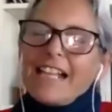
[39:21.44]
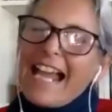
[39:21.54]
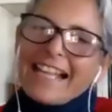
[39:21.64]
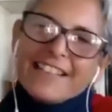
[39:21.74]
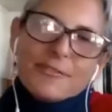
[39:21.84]

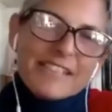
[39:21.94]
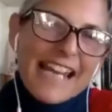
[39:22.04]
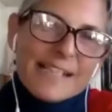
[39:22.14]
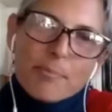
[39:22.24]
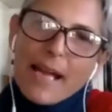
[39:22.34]
had the
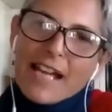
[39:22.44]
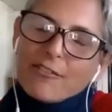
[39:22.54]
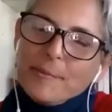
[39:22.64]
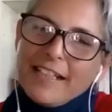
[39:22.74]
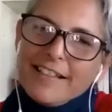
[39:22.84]
data back
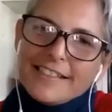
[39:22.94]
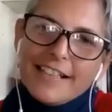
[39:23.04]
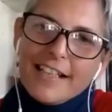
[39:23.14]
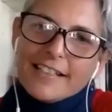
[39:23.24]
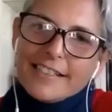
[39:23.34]
from the
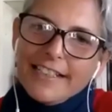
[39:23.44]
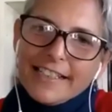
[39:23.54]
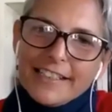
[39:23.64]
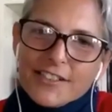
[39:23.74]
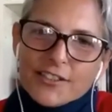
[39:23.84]

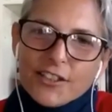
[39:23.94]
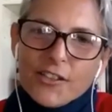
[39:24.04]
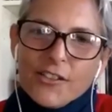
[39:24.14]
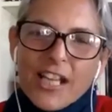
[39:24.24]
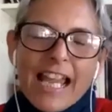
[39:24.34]
Antarctic.
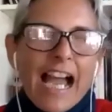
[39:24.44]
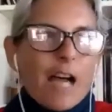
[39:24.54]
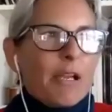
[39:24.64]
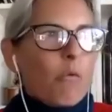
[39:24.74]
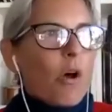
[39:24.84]
So, I
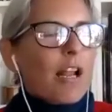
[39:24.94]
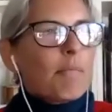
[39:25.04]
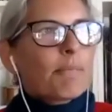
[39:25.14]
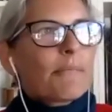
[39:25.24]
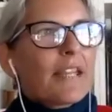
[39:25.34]
mean,
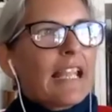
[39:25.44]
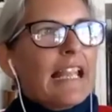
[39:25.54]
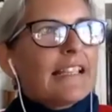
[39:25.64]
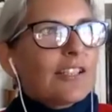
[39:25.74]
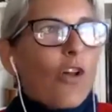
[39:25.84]

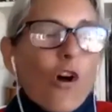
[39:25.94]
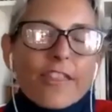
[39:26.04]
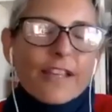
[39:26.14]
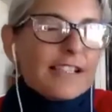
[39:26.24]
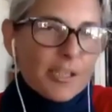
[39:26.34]
there's a lot of
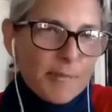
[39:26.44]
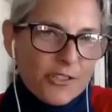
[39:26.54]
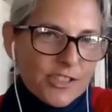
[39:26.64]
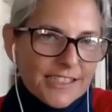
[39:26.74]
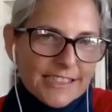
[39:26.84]
things I'm
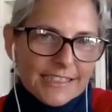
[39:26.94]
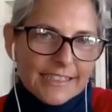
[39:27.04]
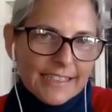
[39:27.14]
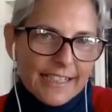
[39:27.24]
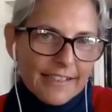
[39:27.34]
interested in
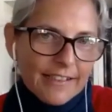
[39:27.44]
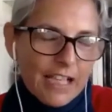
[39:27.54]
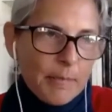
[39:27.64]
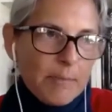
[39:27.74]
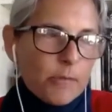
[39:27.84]
there. I
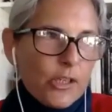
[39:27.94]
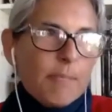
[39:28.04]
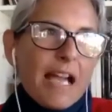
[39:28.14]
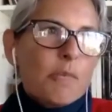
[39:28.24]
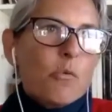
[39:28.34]
mean, marine
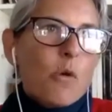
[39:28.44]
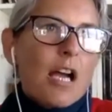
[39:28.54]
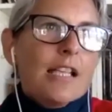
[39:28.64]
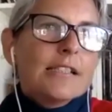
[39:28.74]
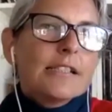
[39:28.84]
mammal
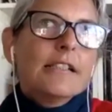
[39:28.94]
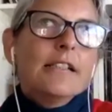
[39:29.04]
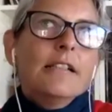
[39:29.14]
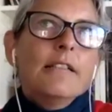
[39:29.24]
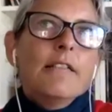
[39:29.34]
wise,
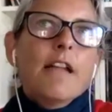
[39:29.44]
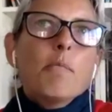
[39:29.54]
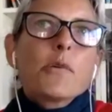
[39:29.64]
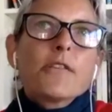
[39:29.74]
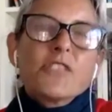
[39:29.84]
the
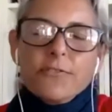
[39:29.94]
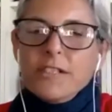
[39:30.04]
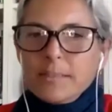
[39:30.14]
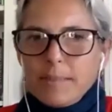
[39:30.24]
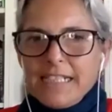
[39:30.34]
number of different
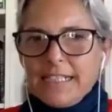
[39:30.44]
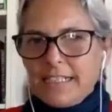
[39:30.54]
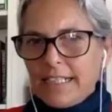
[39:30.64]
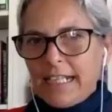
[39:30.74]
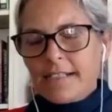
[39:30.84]
species
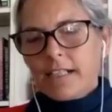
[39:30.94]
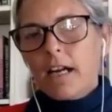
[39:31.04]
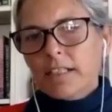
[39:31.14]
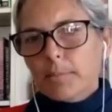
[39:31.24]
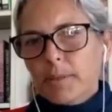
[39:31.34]
in the
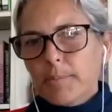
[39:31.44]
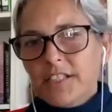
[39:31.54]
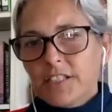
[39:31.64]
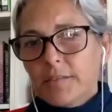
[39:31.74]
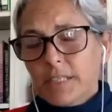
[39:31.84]
Antarctic
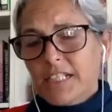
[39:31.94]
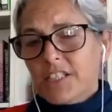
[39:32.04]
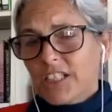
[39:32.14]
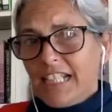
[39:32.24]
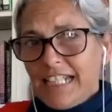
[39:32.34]

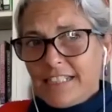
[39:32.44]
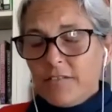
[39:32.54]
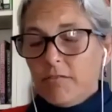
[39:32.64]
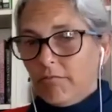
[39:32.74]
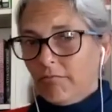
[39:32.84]
Peninsula isn't
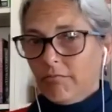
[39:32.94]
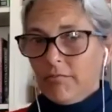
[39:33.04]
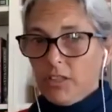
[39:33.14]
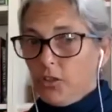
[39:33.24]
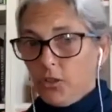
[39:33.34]

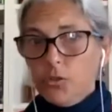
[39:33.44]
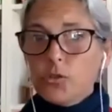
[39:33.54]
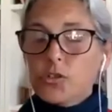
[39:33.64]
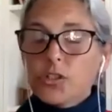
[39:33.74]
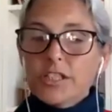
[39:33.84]

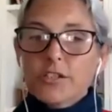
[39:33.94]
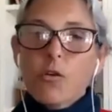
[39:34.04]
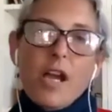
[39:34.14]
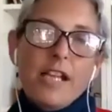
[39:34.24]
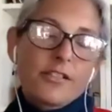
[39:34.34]
huge. It's
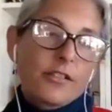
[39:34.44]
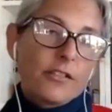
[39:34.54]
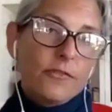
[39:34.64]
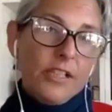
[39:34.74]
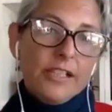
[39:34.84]
quite sort
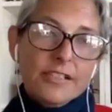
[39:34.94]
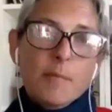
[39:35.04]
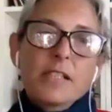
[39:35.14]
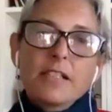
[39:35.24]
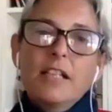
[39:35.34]
of, in the
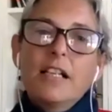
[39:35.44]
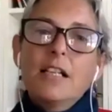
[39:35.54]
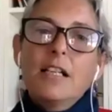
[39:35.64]
summertime,